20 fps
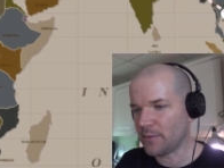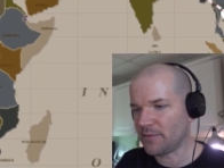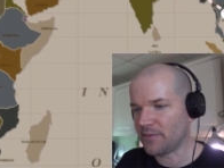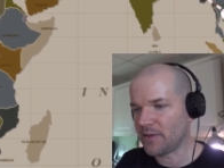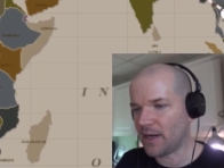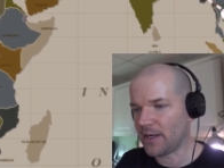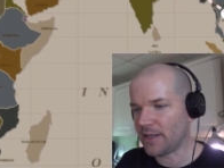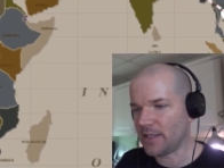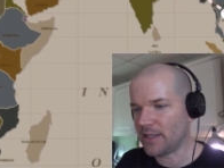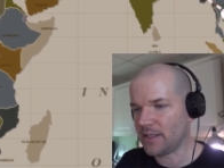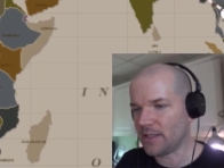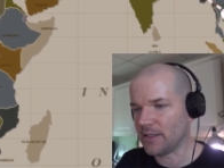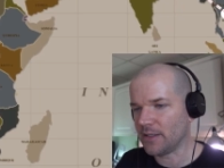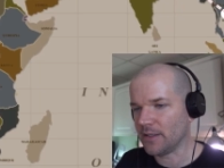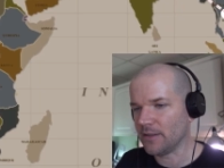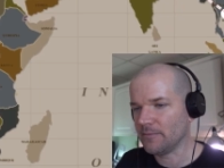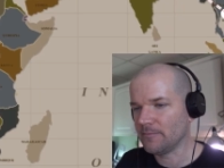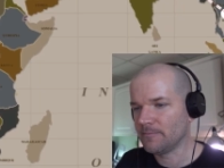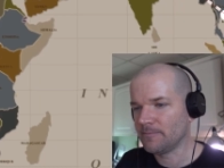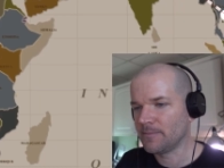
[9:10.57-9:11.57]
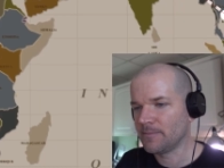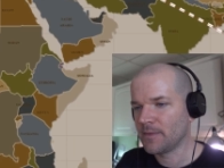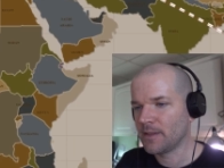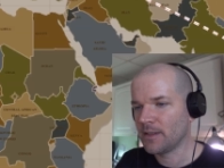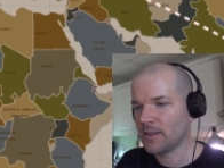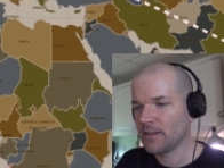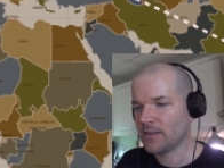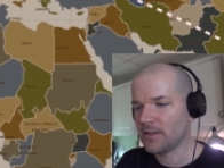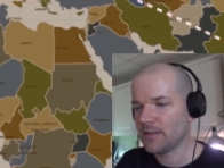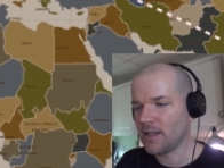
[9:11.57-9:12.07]
we've got here.
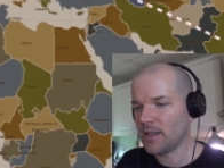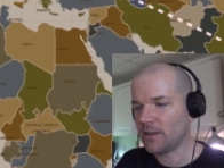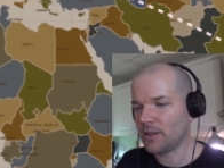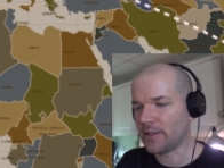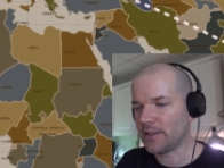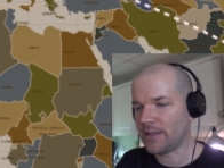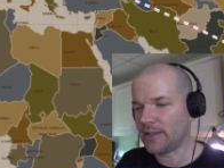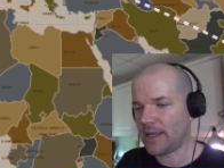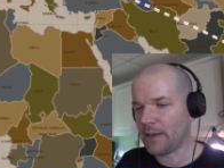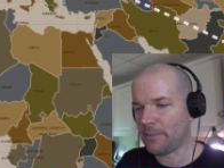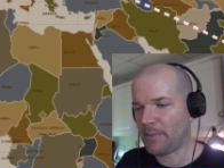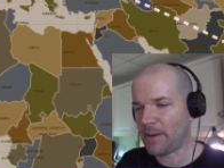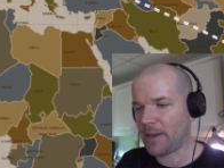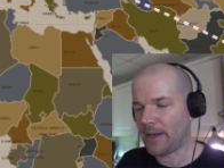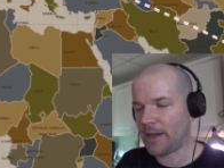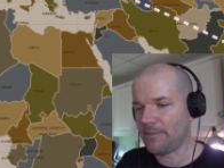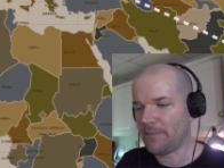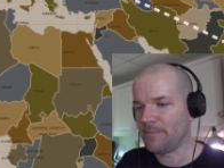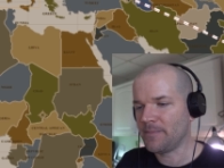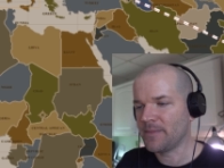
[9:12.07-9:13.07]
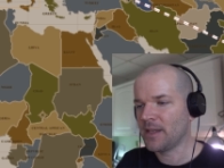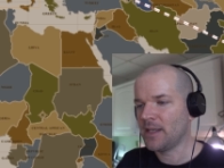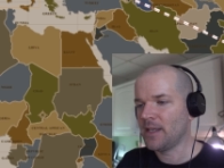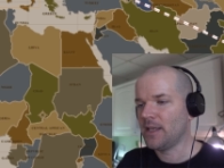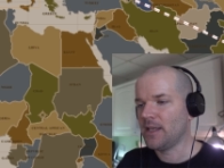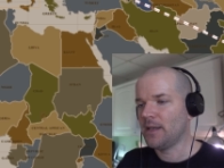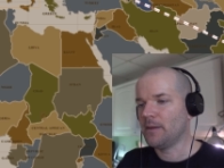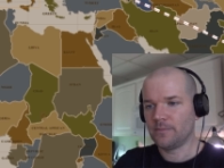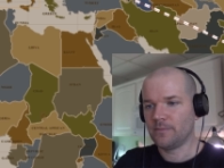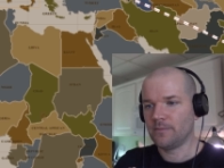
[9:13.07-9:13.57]
It's not looking that bad.
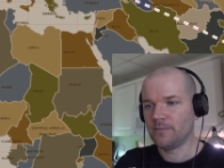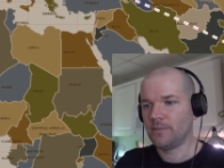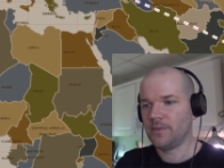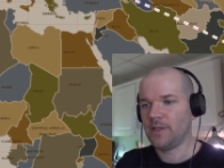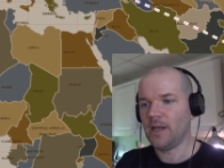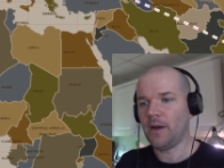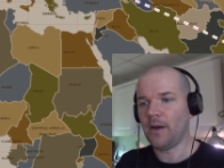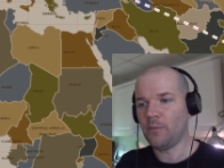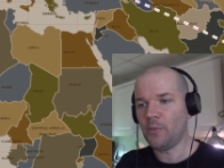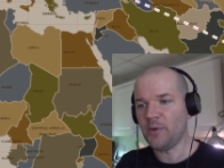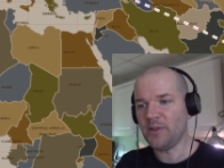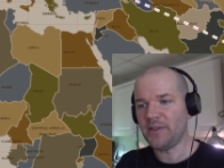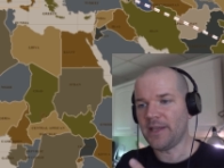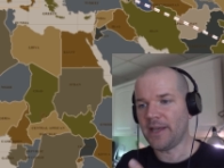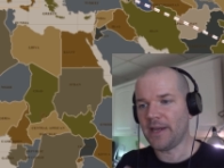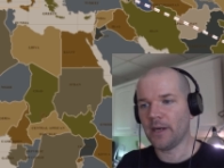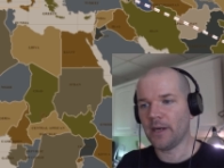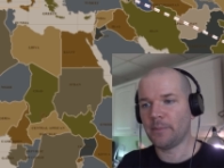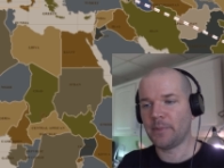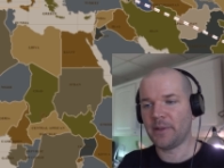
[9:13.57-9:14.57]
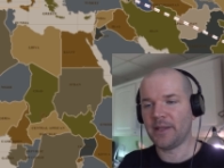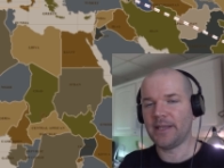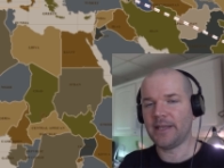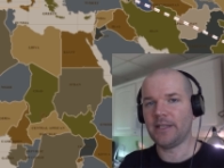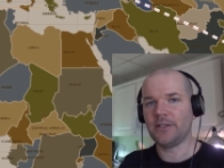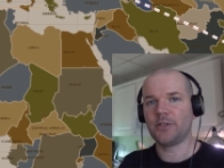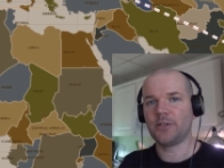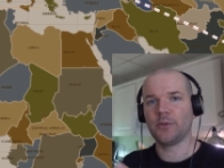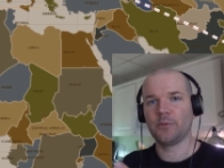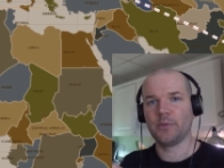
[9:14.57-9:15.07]
Now I want the
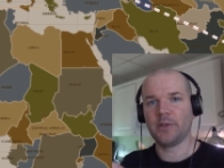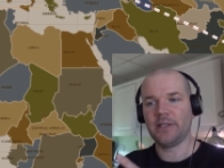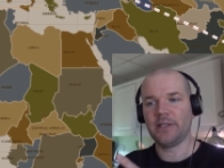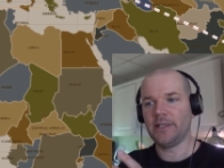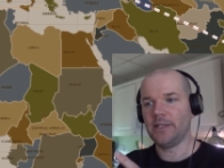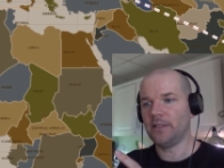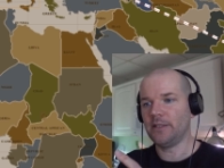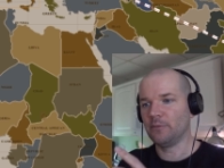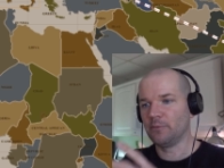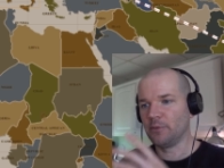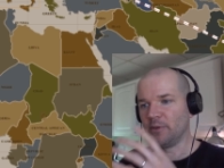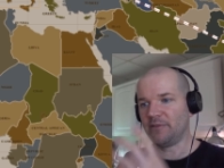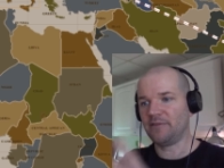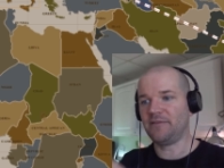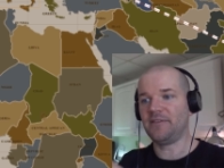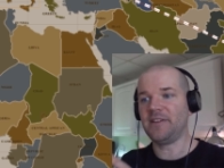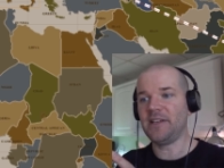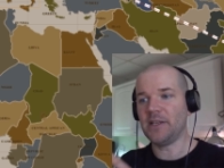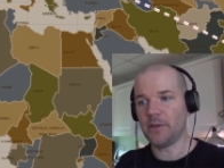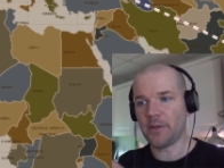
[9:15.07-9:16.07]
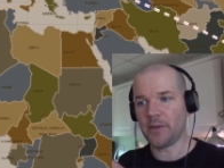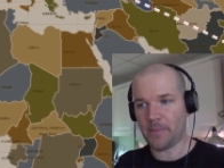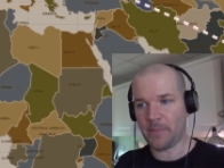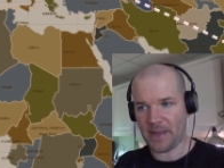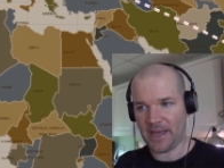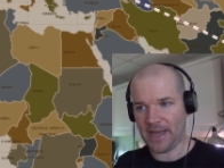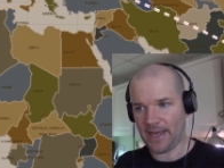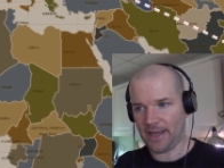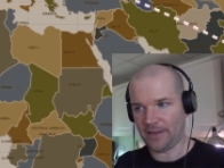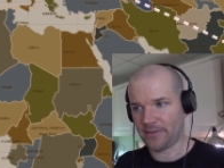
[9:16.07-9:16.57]
airplane to really reveal the
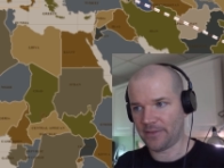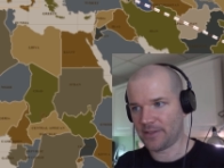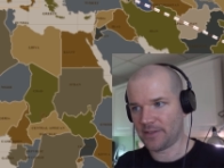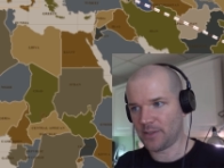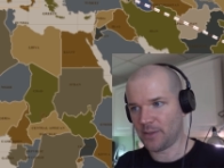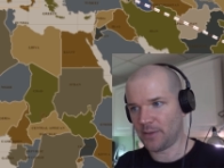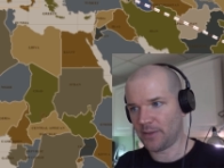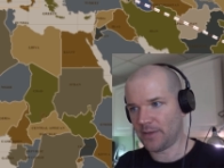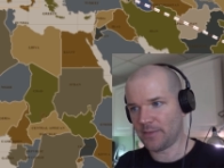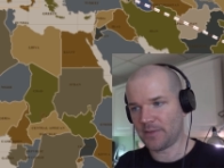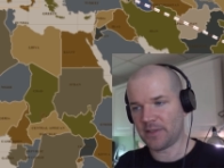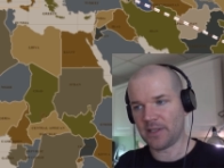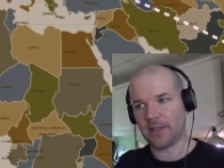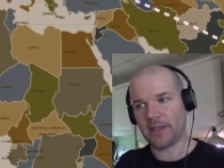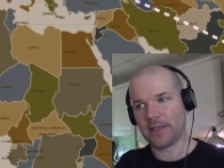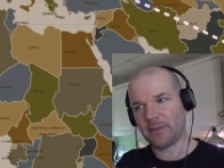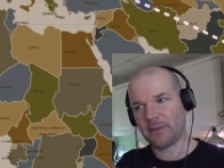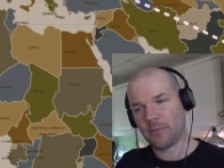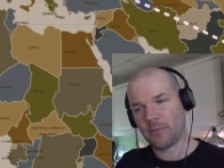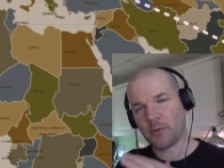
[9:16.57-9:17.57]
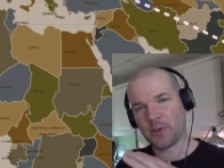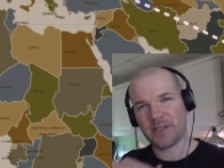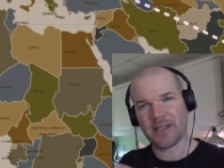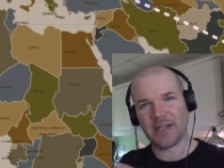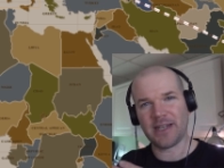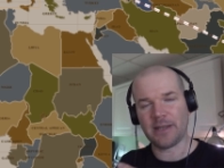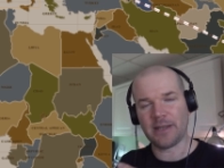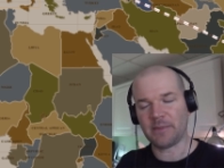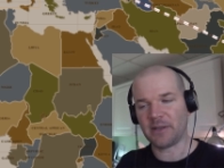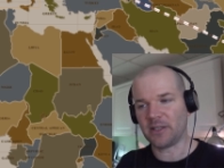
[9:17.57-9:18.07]
path, so it gives it like a more
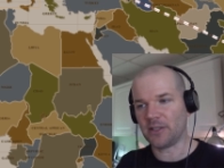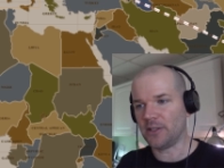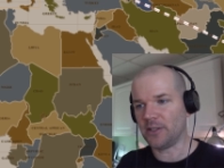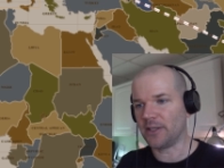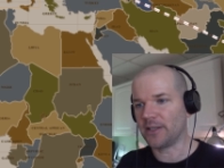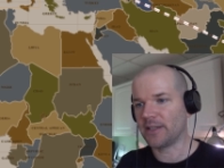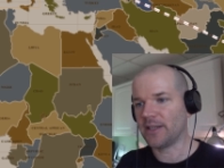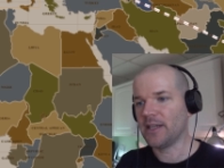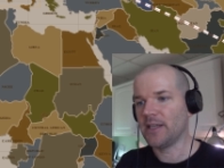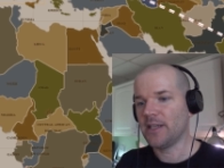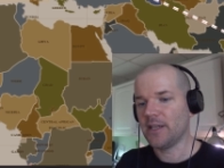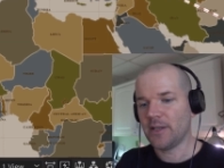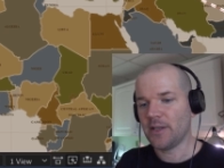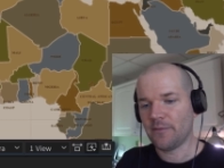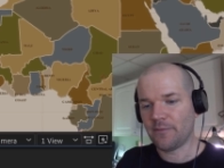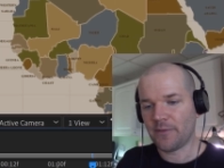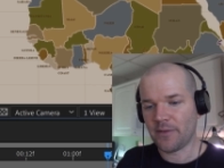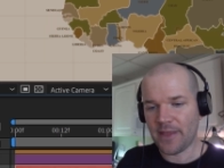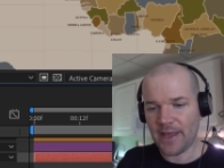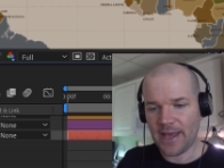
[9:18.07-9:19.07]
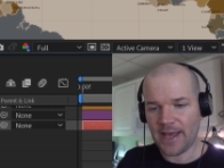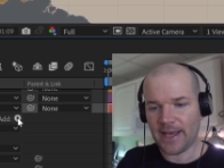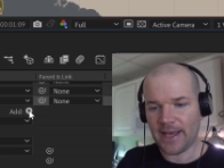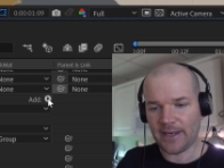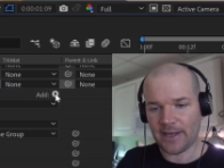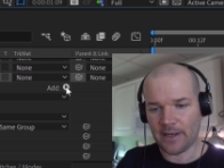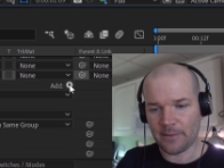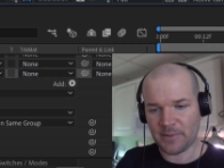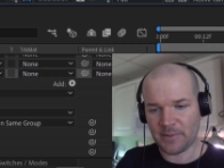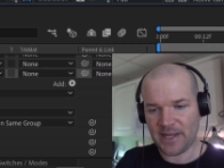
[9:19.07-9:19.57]
dynamic look. For
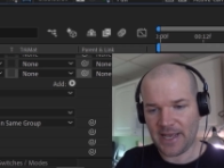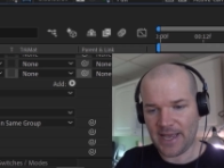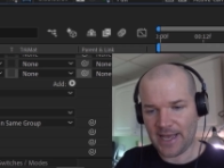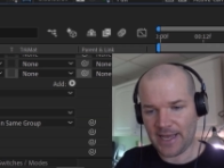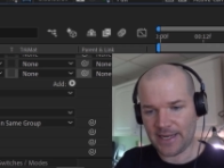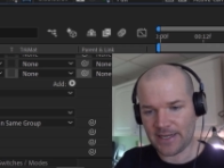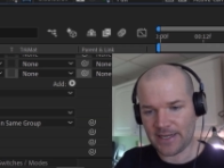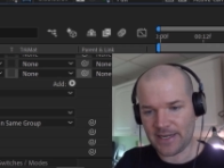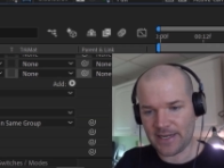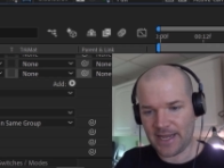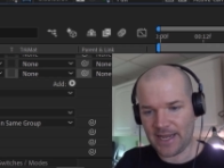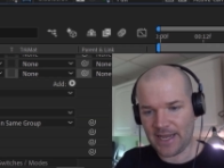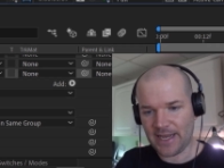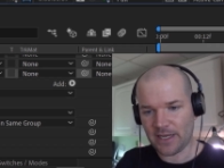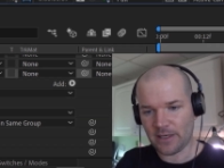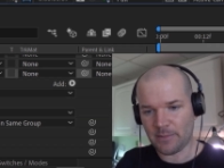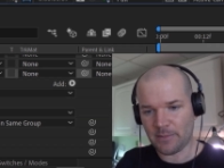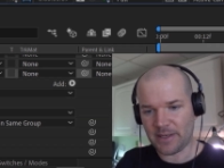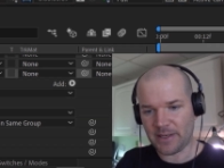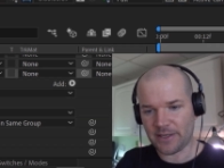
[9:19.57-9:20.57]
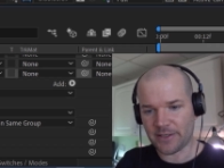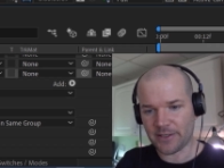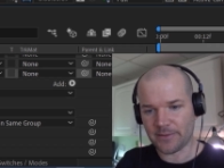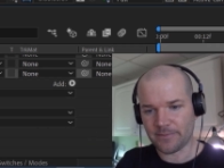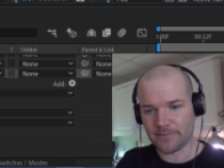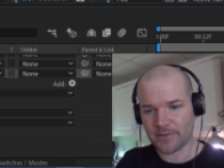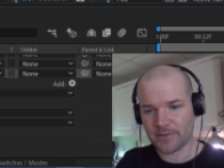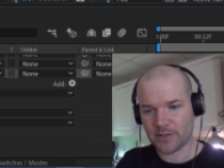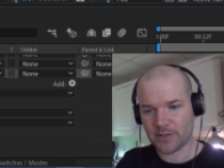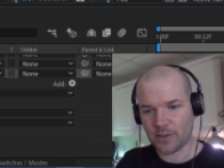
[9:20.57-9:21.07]
that, I'm going to add an animator.
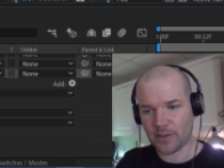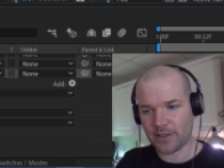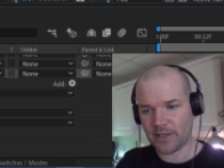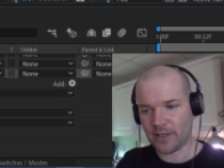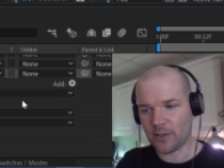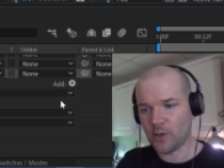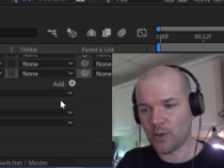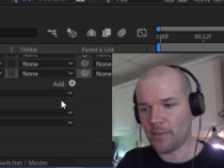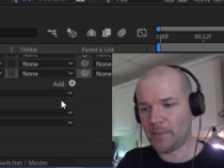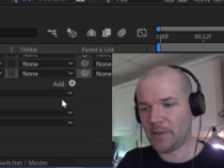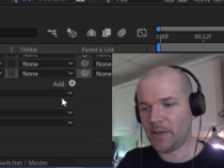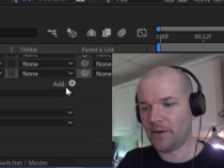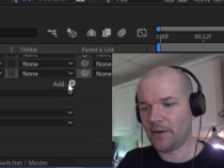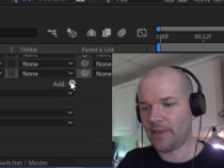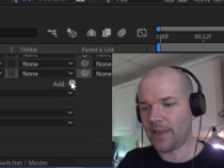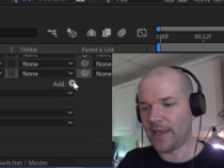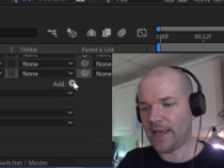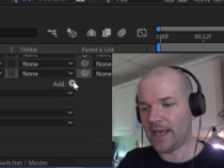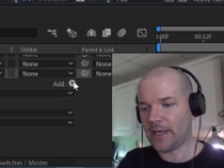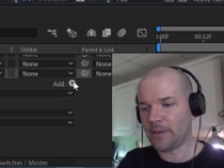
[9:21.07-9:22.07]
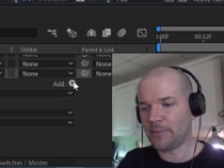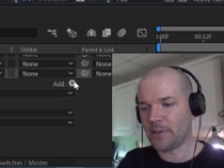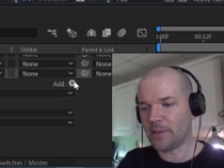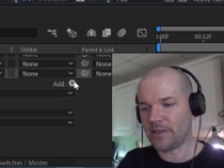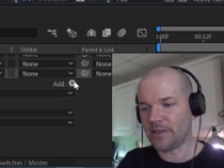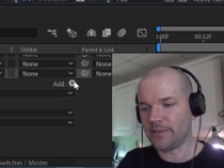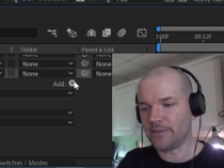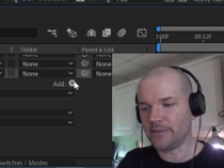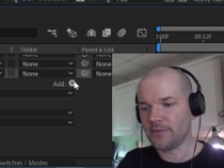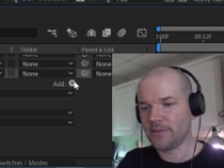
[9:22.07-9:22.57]
So I can go up here to the Add
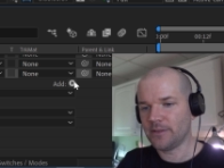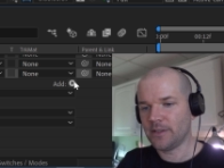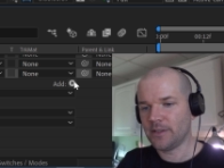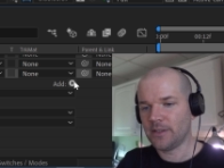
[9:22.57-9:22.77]
button